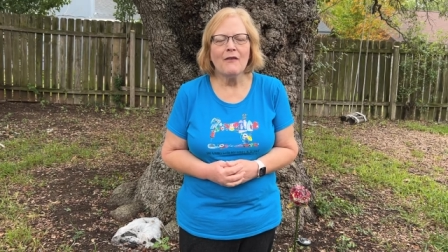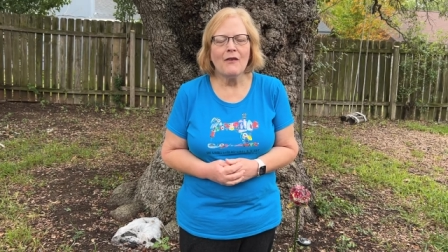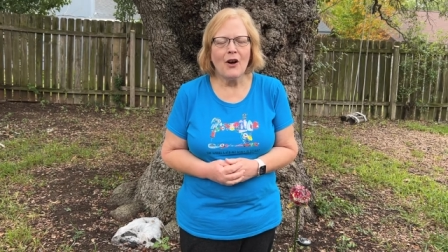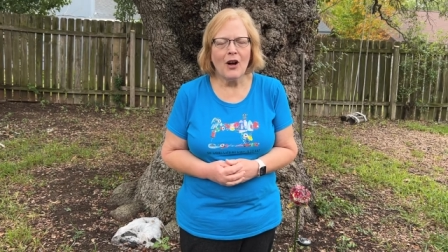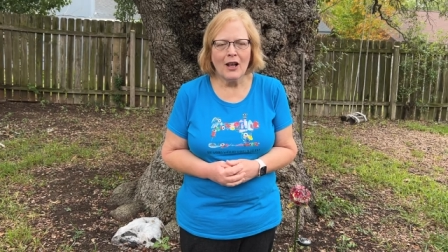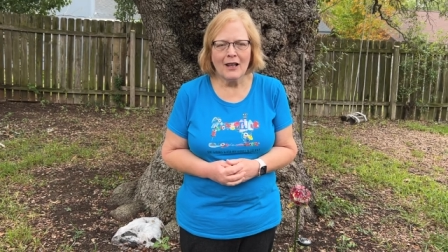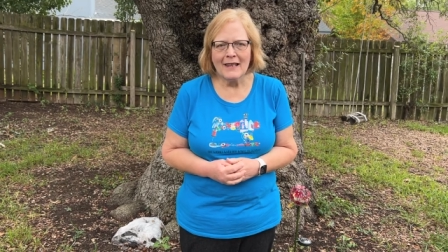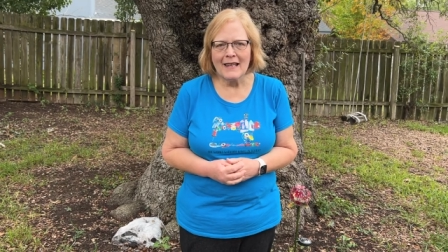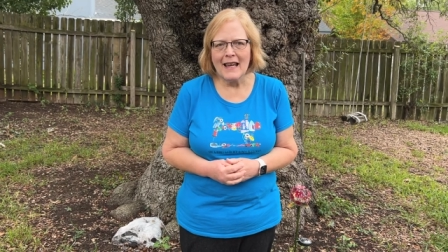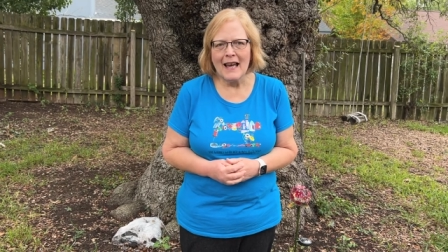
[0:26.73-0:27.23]
of
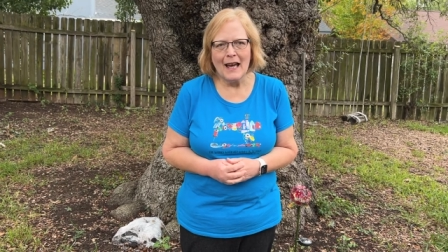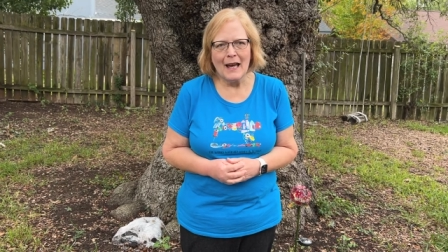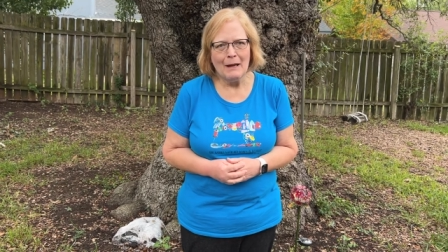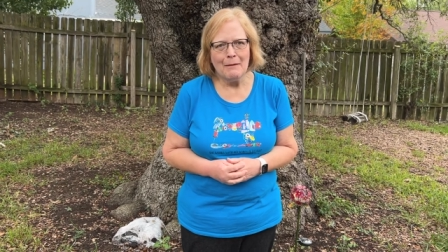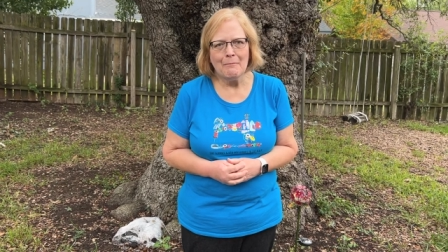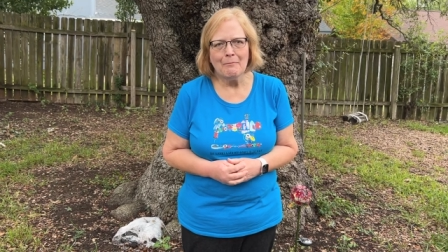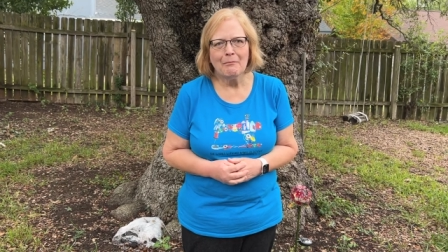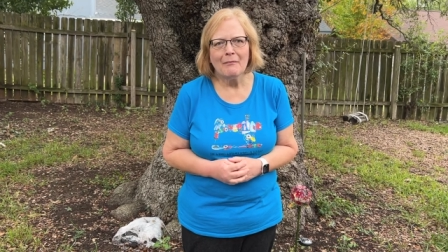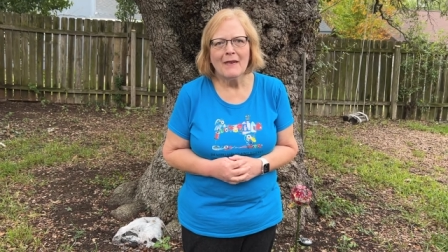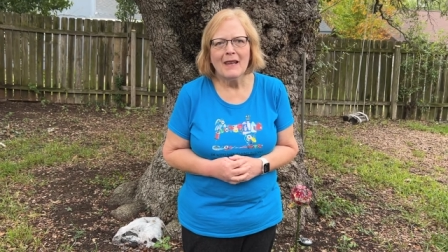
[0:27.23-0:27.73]
all
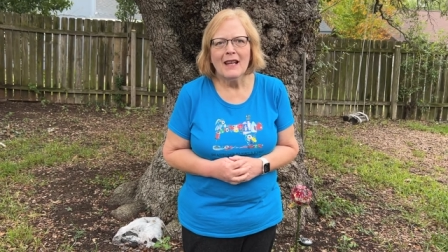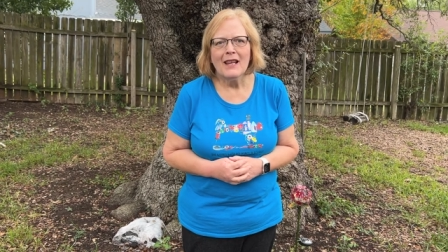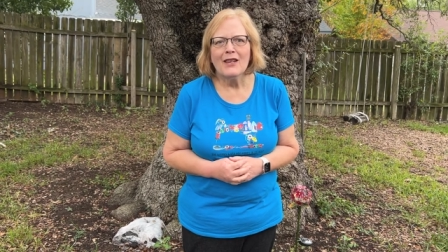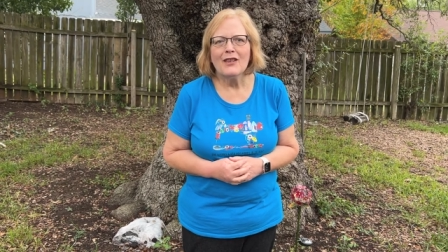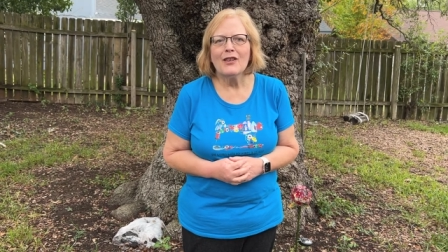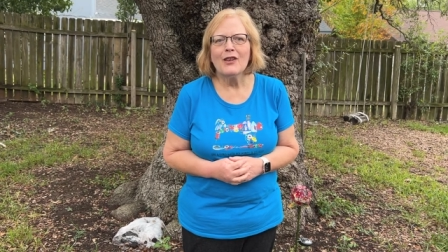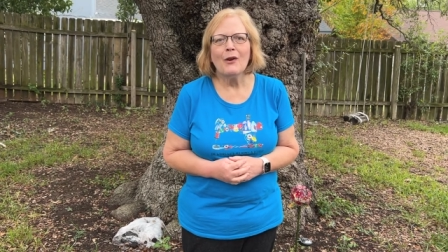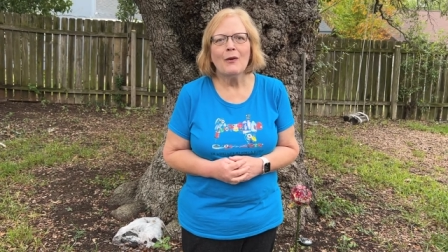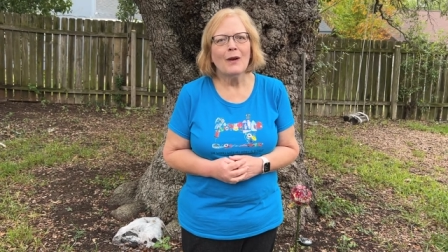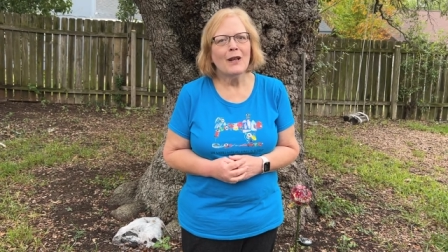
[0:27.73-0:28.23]
time.
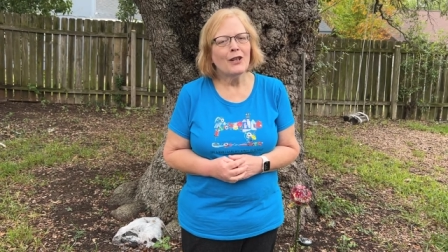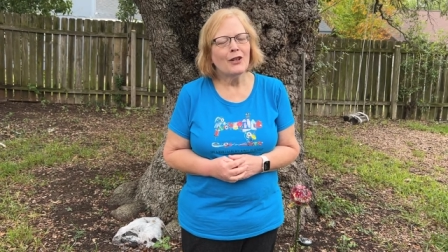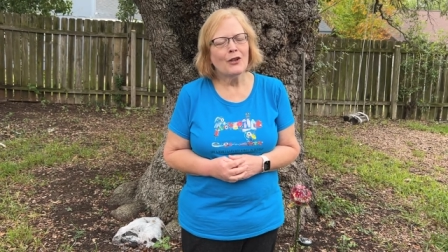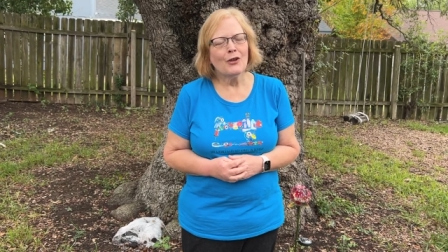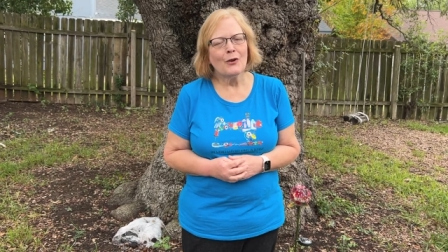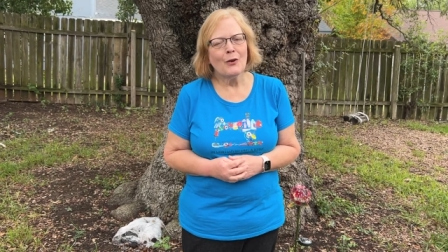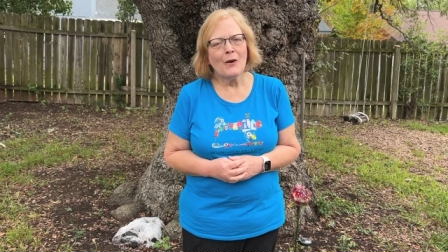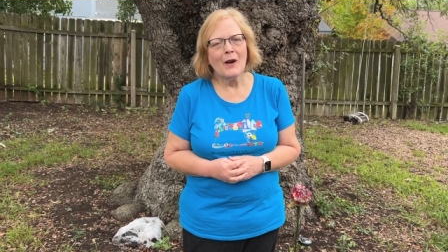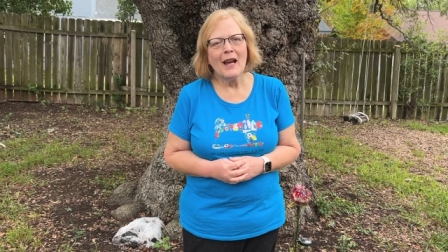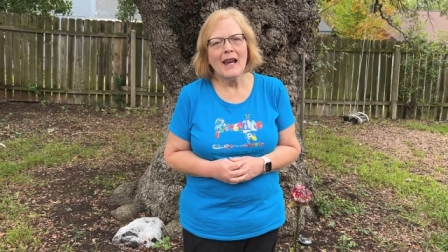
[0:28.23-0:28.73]
So
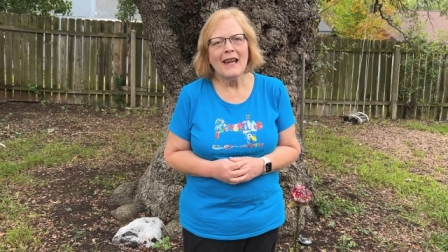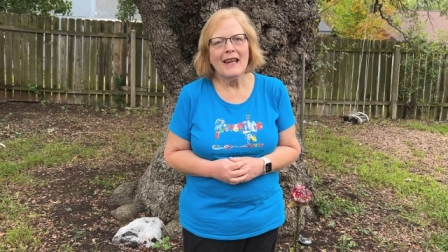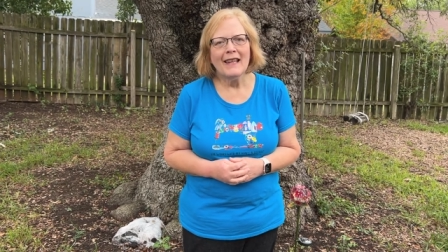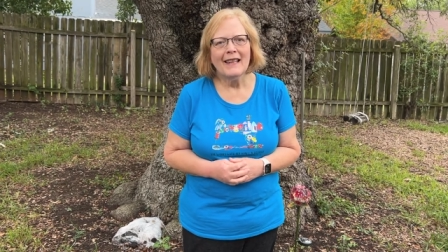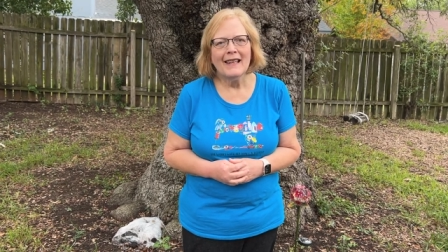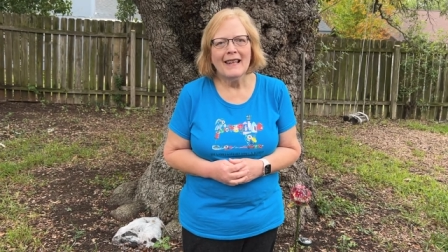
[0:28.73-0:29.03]
enjoy.